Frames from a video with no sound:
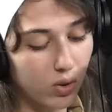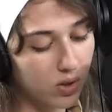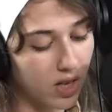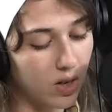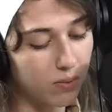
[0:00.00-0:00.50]

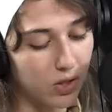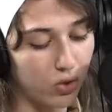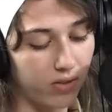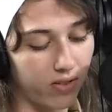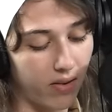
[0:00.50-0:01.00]
single
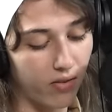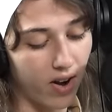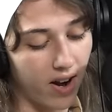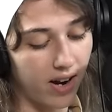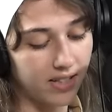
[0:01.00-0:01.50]
mystery flavor for
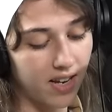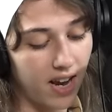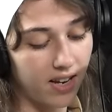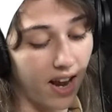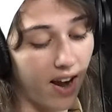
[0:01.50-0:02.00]
Airheads
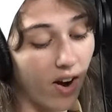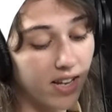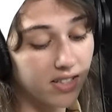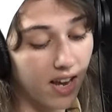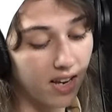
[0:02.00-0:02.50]
candy. Yeah.
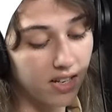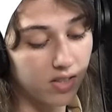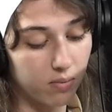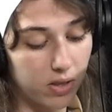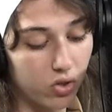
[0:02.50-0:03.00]
Airheads candy is
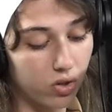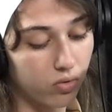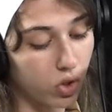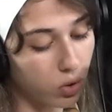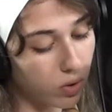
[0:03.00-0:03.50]
a mixture of
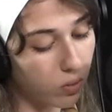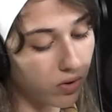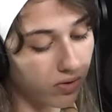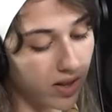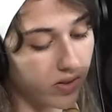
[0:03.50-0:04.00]
two or more
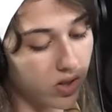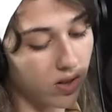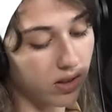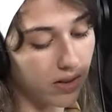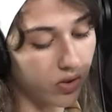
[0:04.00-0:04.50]
flavors that
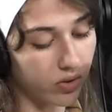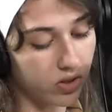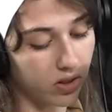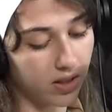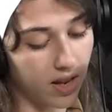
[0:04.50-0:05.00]
are left over
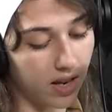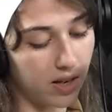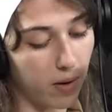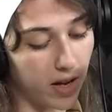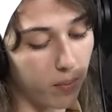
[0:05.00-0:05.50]
during the
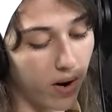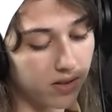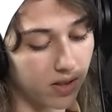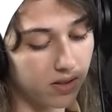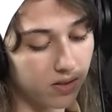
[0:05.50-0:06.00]
candy making
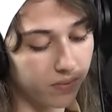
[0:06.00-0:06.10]
process.